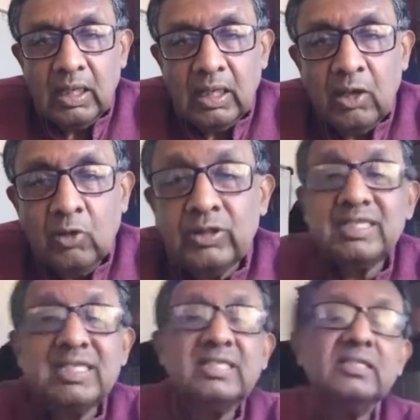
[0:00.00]
Now,
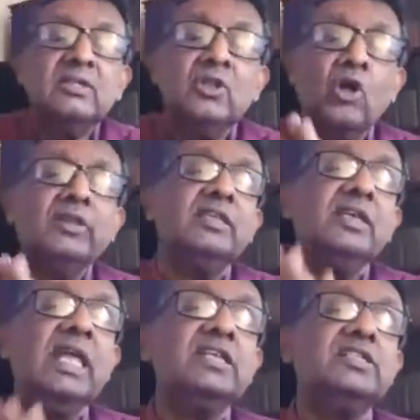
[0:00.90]
this is not the
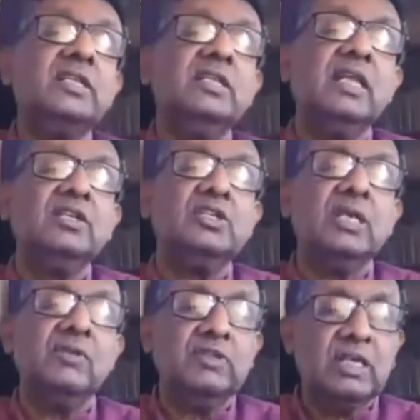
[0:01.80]
nation that is
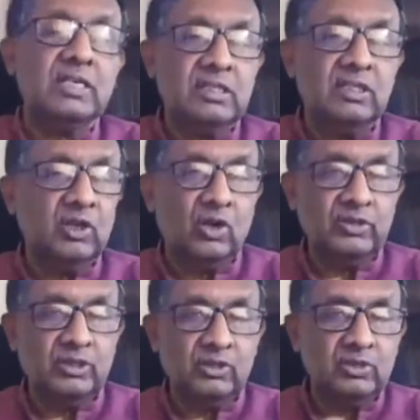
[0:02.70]
envisaged in the
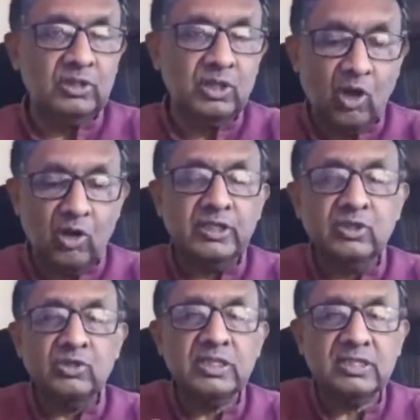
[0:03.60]
Constitution. The
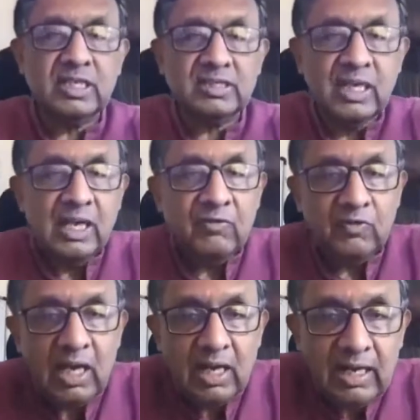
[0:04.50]
Constitution says
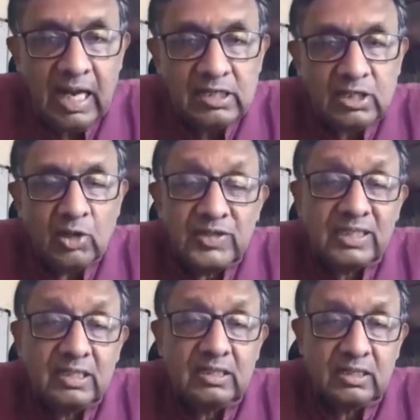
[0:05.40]
we are a nation of
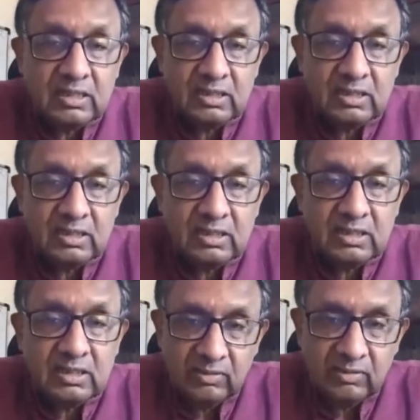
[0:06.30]
citizens.
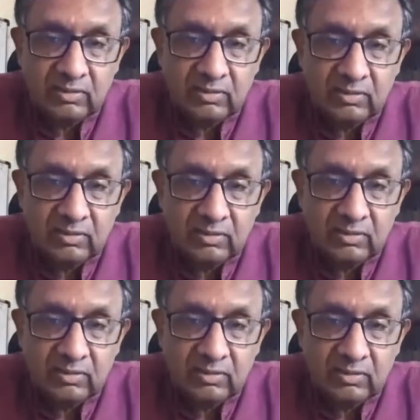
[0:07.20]
who
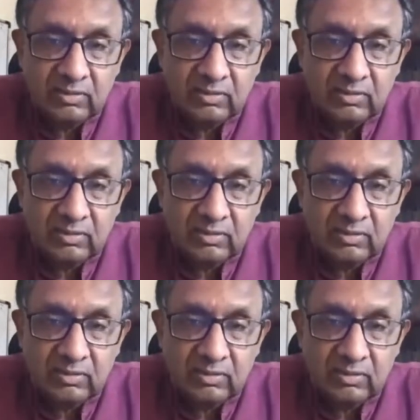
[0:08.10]
are also
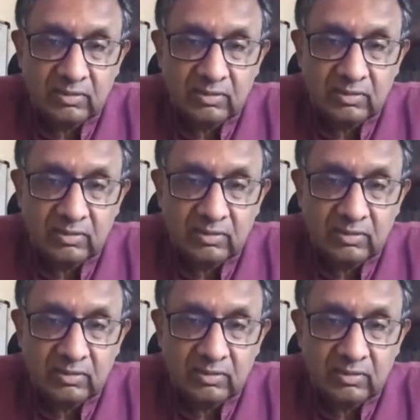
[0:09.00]
guaranteeing equal
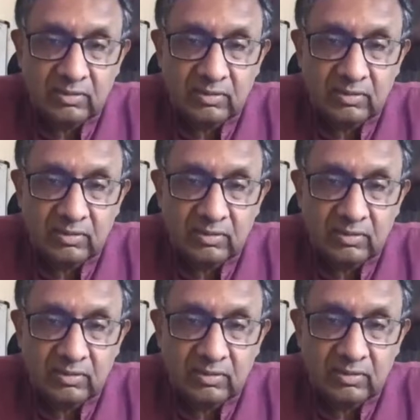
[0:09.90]
rights to
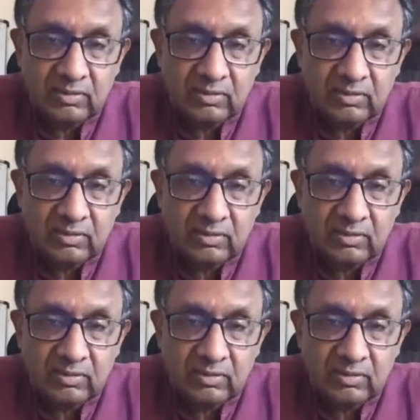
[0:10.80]
non-citizens. But
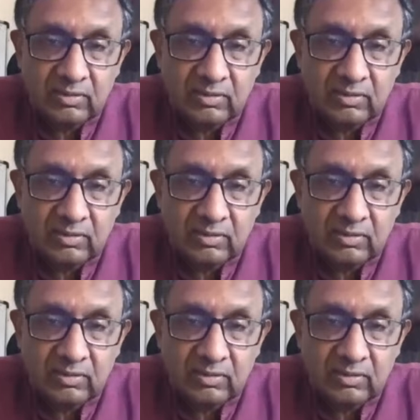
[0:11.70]
we are a nation of
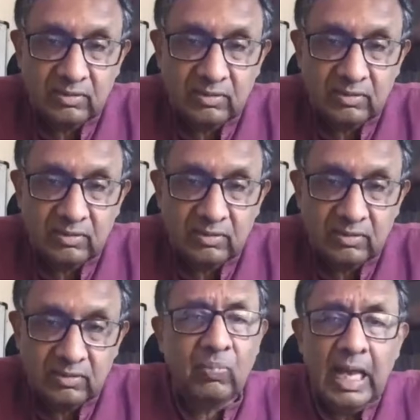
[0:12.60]
citizens,
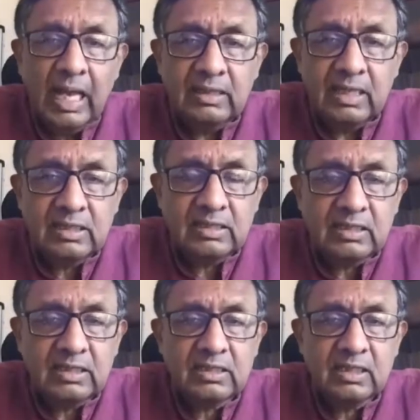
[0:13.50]
and these
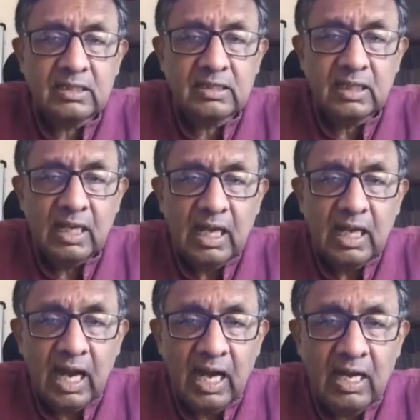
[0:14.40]
citizens
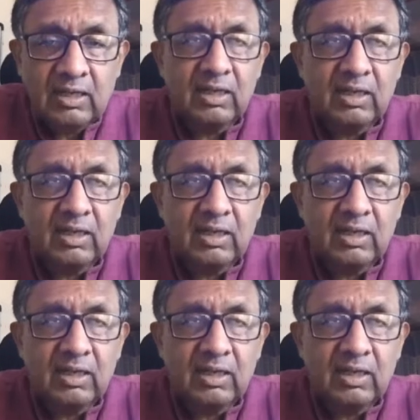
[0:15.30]
are